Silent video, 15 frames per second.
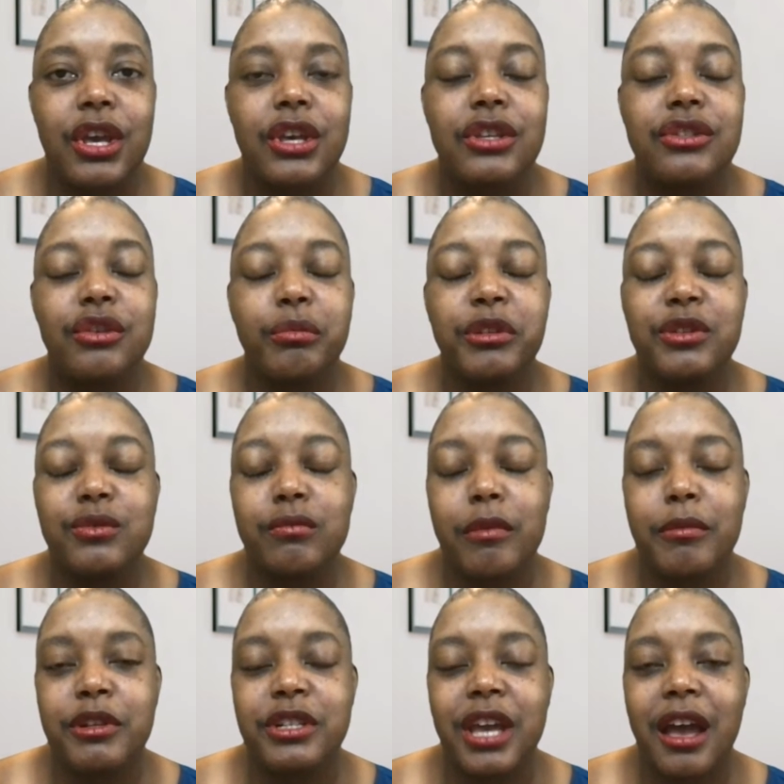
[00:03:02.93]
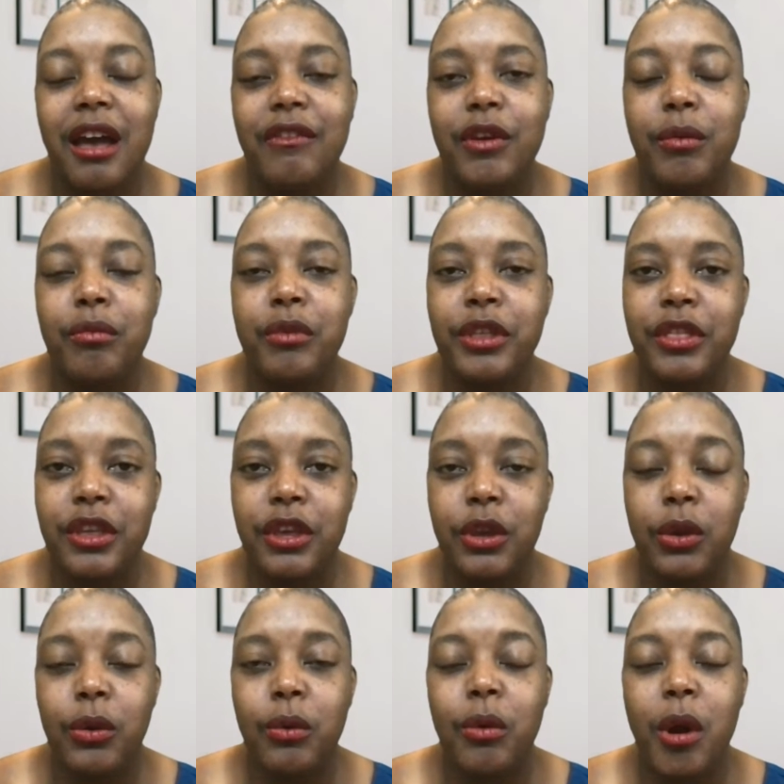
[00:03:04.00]
So please remember to have it with
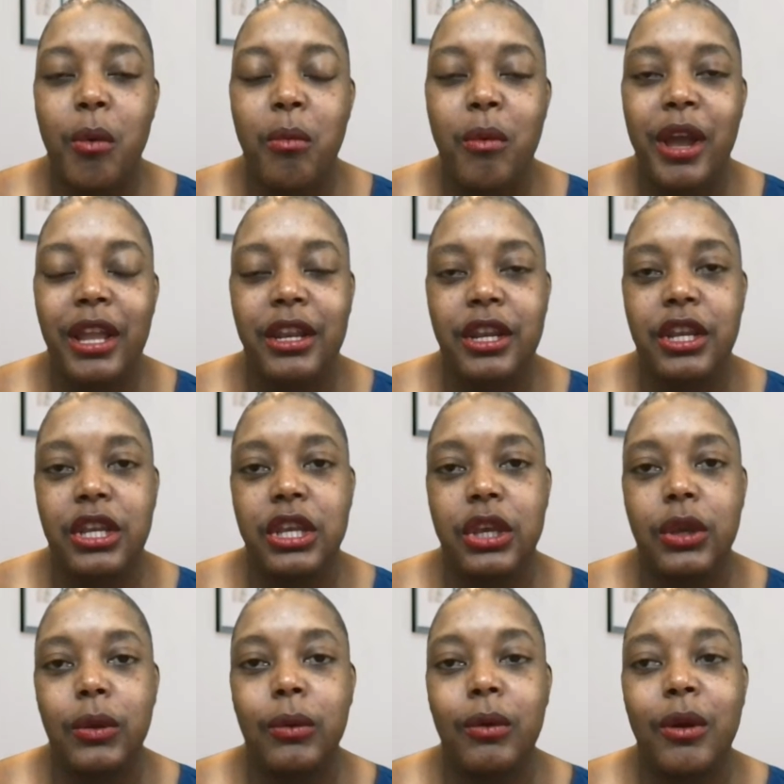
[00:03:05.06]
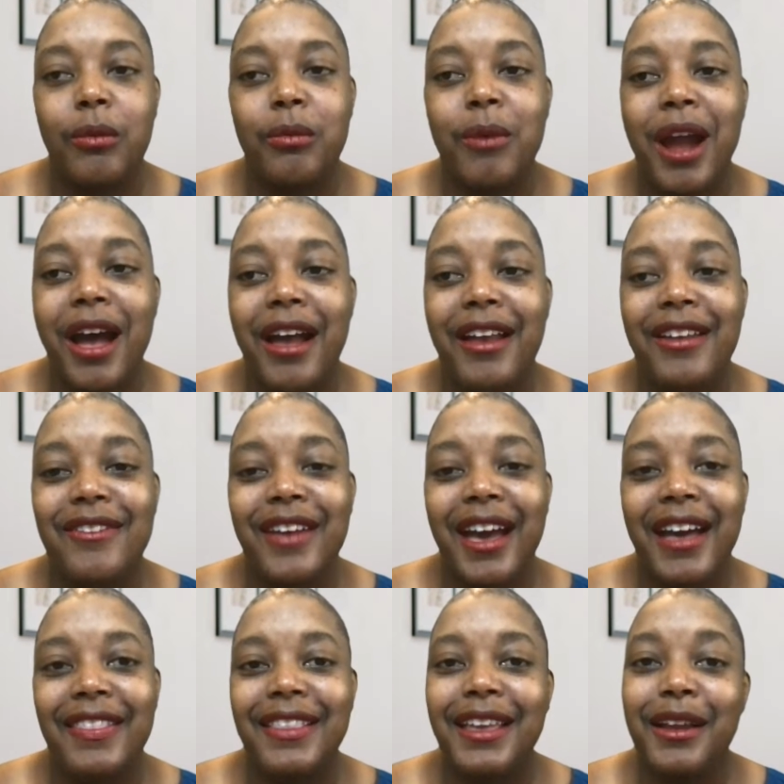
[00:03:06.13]
you when you arrive
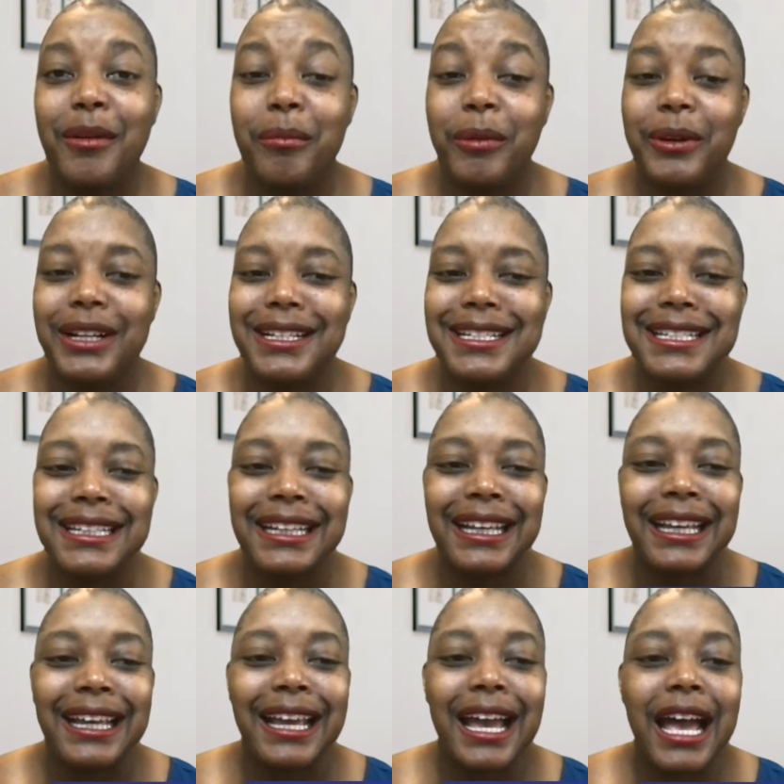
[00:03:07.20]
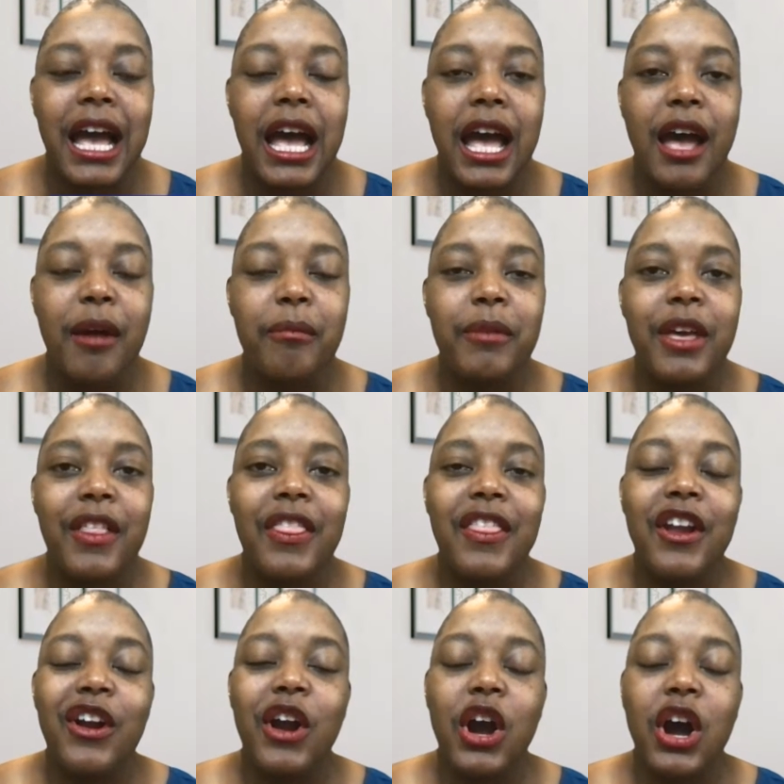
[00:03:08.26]
at the airport.
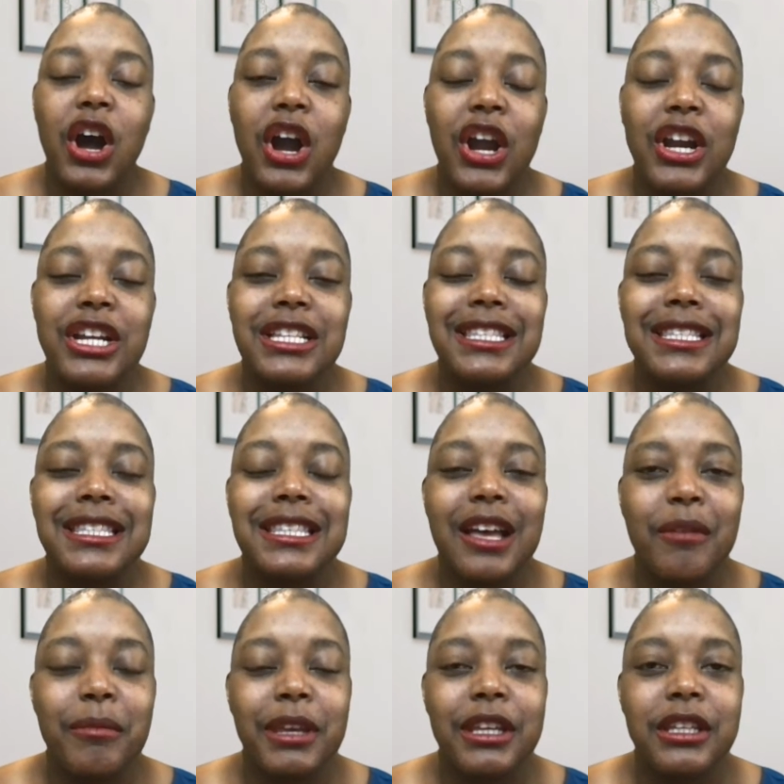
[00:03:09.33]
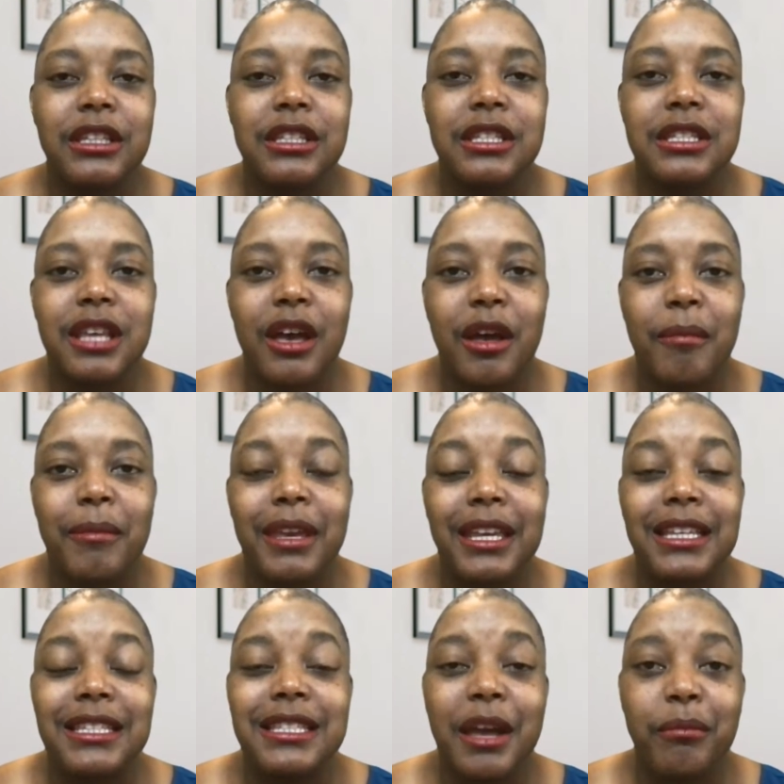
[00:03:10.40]
There are some
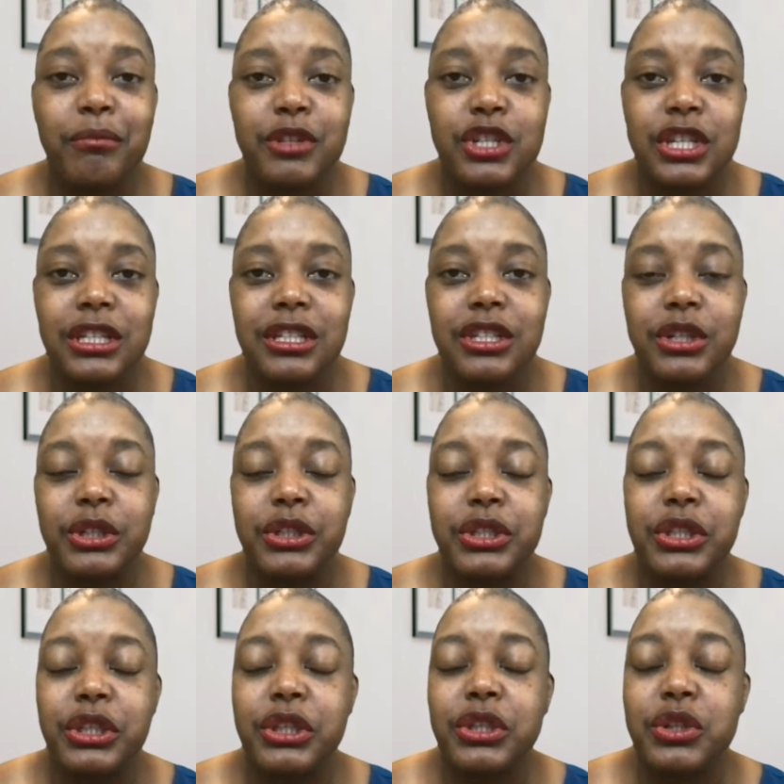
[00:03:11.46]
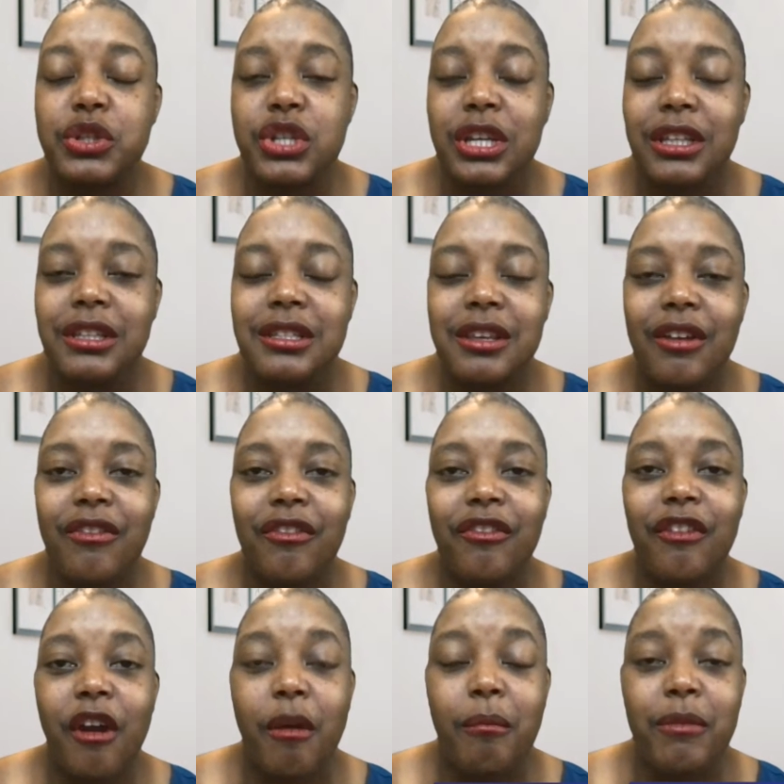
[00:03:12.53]
exemptions or exclusions
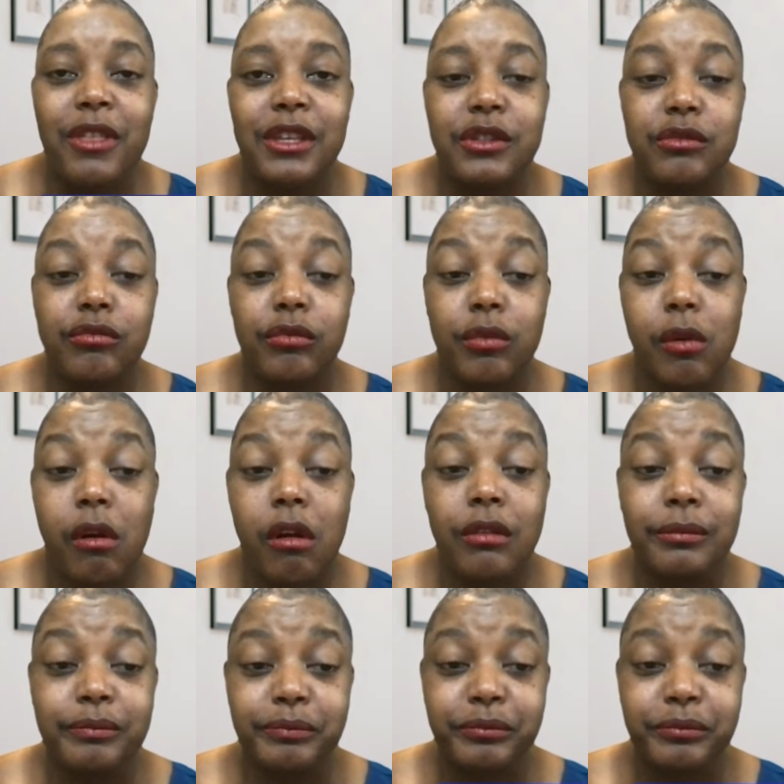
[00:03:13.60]
from this rule.